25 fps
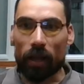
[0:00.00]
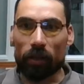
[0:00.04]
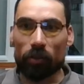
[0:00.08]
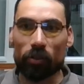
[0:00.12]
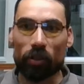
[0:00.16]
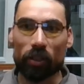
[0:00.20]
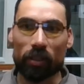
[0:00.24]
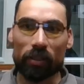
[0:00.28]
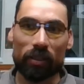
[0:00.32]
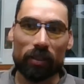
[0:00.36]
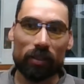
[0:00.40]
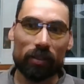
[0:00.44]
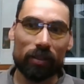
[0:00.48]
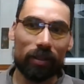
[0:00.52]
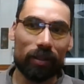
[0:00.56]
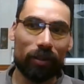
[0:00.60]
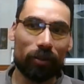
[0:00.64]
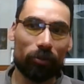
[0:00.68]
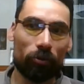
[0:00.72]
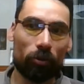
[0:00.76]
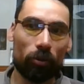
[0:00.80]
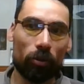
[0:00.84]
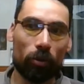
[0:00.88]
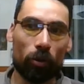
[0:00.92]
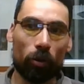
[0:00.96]
chess is
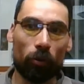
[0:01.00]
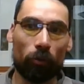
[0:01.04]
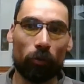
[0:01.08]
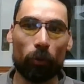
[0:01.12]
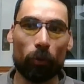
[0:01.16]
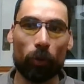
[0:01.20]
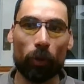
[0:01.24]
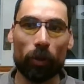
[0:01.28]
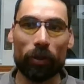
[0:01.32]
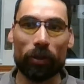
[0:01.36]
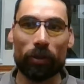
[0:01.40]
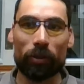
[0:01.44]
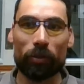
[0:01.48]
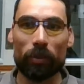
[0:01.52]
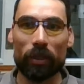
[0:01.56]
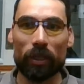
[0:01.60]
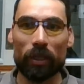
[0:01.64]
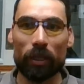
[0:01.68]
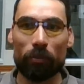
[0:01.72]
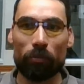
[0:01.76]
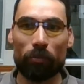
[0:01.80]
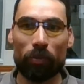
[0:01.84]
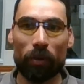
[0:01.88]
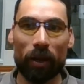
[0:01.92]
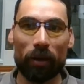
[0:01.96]
literally over 100
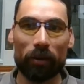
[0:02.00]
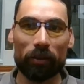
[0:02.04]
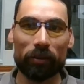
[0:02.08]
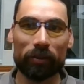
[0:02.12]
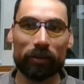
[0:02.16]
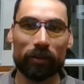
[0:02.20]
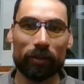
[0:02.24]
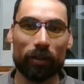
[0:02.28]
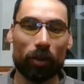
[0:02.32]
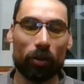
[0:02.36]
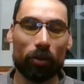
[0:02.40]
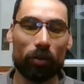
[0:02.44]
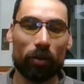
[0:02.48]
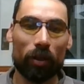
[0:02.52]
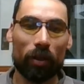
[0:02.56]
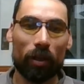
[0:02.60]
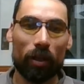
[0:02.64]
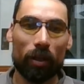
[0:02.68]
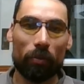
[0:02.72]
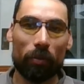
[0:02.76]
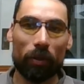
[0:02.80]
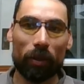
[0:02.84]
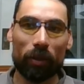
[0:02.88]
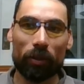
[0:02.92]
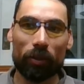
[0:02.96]
million players now.
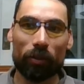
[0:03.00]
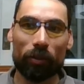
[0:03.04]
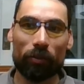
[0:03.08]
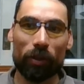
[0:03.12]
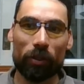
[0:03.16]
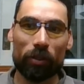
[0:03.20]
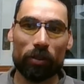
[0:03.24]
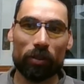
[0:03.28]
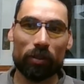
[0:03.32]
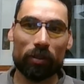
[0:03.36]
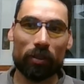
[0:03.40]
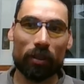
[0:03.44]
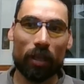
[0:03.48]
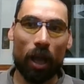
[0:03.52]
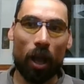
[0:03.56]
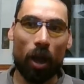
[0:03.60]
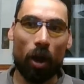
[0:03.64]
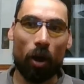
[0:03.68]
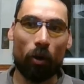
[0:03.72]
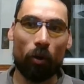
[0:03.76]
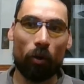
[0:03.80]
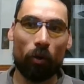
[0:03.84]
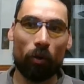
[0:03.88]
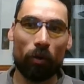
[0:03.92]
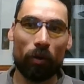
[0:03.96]
But the question is
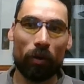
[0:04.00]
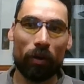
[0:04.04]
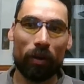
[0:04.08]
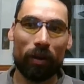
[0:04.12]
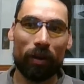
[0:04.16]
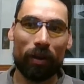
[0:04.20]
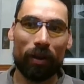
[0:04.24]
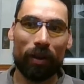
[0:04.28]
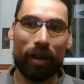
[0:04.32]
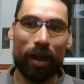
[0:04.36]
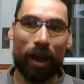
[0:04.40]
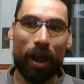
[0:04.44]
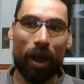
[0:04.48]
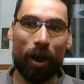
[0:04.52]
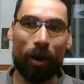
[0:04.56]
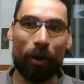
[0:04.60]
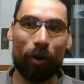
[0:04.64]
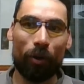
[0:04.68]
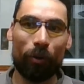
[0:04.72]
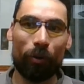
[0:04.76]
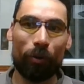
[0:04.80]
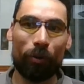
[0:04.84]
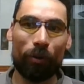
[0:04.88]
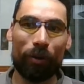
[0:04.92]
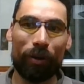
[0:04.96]
how
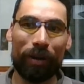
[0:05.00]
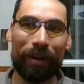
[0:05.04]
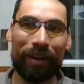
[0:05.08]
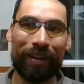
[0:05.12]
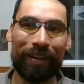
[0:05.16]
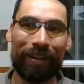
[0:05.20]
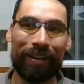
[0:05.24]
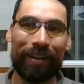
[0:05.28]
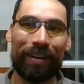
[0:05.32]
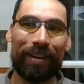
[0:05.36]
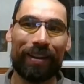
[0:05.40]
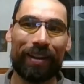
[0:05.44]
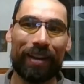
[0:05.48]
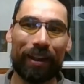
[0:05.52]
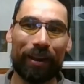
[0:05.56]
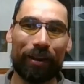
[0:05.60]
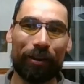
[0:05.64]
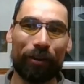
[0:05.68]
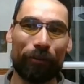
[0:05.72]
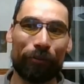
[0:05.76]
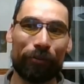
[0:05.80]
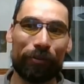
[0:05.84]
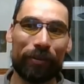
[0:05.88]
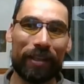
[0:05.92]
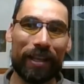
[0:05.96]
like
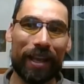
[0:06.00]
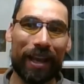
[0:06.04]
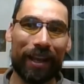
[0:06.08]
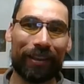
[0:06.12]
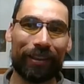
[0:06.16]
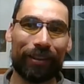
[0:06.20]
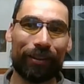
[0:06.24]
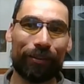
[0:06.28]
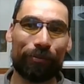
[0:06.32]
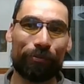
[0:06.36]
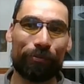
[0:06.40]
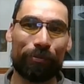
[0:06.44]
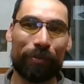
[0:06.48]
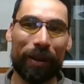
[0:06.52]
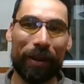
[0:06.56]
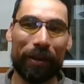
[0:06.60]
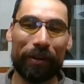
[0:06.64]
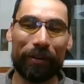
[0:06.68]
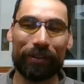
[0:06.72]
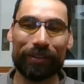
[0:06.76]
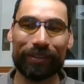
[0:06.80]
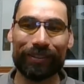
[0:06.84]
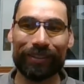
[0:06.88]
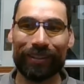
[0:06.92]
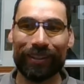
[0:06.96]
of the active
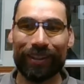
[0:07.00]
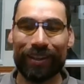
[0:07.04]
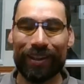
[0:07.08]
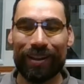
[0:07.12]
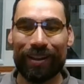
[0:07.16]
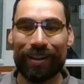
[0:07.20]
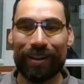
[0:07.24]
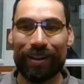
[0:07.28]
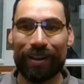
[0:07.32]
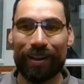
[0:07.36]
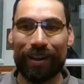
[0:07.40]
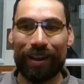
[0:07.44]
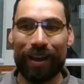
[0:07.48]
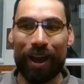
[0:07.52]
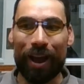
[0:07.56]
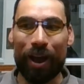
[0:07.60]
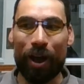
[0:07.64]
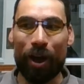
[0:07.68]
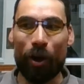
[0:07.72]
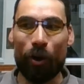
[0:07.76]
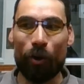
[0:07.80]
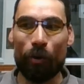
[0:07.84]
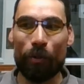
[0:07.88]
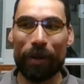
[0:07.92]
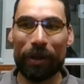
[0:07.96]
players,
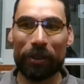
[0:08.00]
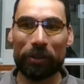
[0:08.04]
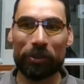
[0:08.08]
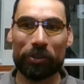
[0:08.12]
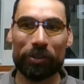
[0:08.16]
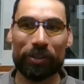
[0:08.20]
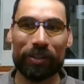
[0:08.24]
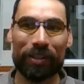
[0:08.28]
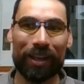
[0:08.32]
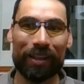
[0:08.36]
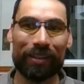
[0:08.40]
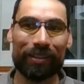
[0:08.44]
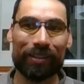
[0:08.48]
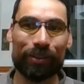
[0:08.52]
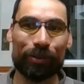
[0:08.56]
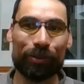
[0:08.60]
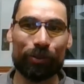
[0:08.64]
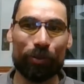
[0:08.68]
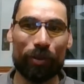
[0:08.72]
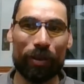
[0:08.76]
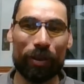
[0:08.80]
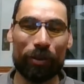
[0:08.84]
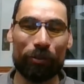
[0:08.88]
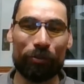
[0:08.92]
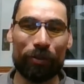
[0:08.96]
how much chess do
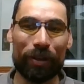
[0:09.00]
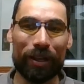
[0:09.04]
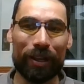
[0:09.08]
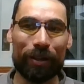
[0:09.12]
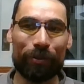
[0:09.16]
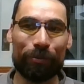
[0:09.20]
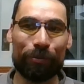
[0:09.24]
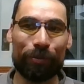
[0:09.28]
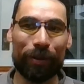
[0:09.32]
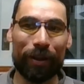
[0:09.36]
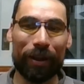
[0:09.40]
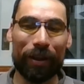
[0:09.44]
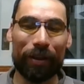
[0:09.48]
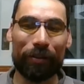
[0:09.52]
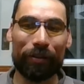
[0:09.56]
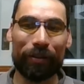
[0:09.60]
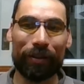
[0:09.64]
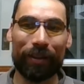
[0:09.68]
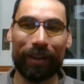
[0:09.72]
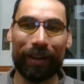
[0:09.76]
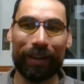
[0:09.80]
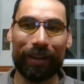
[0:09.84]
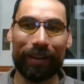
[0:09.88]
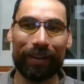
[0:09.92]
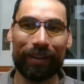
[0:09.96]
they really play a
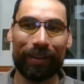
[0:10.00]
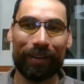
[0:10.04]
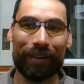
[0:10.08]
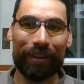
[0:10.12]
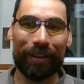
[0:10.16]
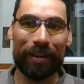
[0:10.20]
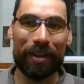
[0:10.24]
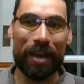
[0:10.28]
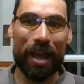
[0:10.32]
day in